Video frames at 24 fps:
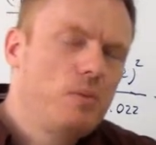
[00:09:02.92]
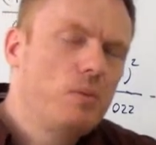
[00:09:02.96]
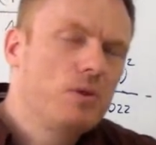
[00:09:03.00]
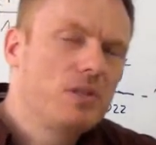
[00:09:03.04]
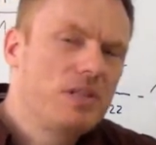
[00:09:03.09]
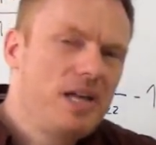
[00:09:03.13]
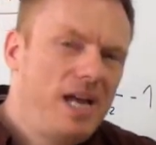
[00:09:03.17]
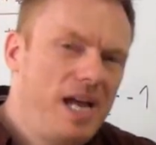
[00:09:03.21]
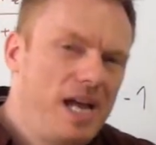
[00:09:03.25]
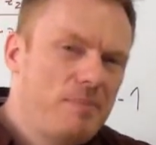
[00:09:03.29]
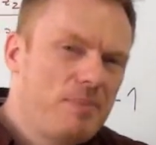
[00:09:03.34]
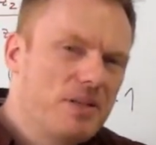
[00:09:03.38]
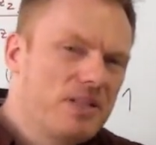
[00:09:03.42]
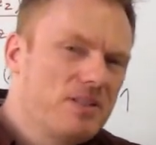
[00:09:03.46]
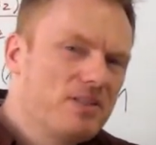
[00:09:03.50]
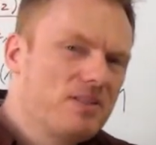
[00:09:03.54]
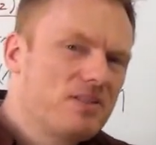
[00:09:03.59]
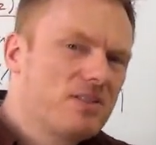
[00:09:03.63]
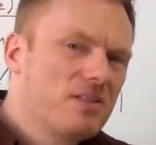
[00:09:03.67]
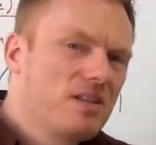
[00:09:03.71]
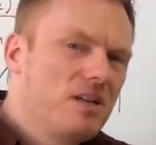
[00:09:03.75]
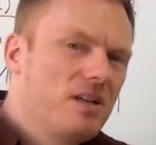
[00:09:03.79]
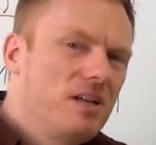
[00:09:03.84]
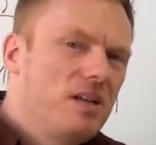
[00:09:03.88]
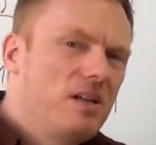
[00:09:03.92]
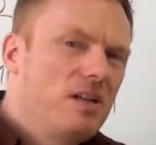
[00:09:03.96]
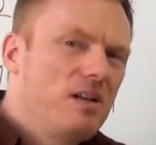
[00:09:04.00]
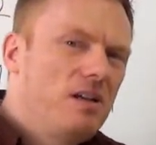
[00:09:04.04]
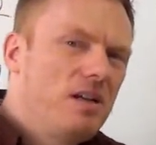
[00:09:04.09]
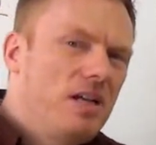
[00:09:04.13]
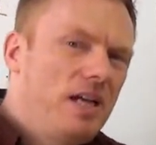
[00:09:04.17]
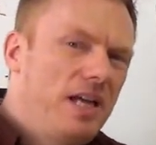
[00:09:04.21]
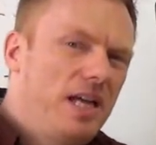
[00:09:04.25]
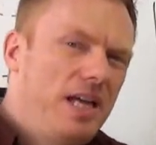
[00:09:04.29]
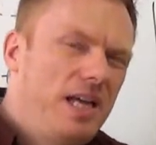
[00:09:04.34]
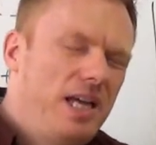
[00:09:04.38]
what happens.
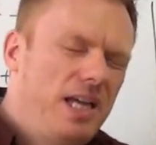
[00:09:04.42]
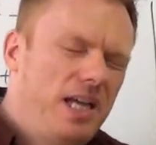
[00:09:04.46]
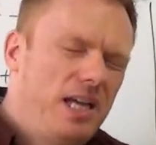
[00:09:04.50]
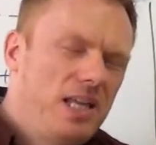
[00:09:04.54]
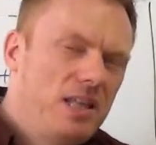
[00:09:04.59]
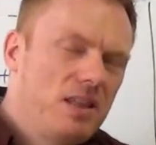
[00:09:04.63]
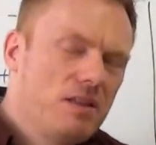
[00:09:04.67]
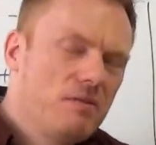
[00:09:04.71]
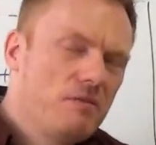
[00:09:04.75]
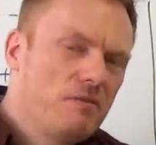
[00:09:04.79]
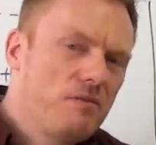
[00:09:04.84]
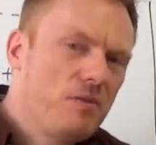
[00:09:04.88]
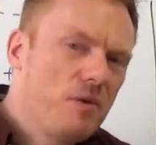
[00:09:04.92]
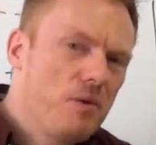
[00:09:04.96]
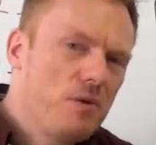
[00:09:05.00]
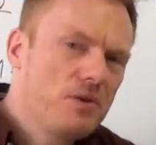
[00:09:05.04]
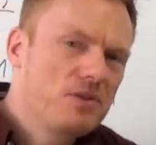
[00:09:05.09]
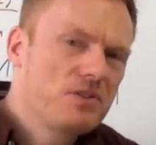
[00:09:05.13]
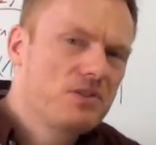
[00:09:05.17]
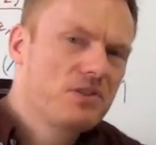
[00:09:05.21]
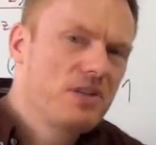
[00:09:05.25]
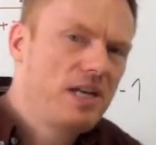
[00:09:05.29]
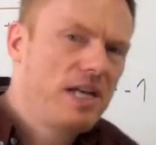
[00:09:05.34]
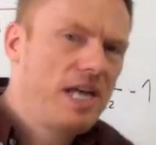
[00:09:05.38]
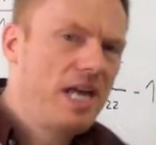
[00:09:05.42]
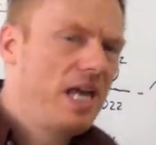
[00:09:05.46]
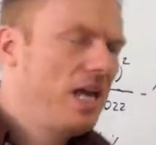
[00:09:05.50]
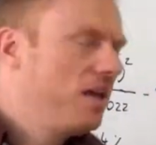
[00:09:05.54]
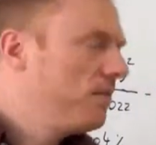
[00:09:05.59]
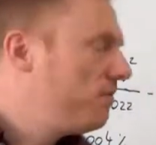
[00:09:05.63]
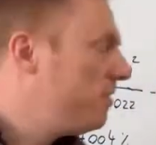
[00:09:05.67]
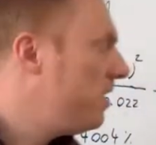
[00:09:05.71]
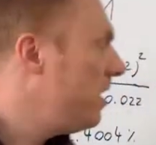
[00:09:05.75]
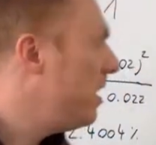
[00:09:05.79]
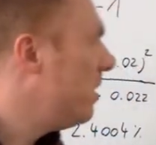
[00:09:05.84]
In the first half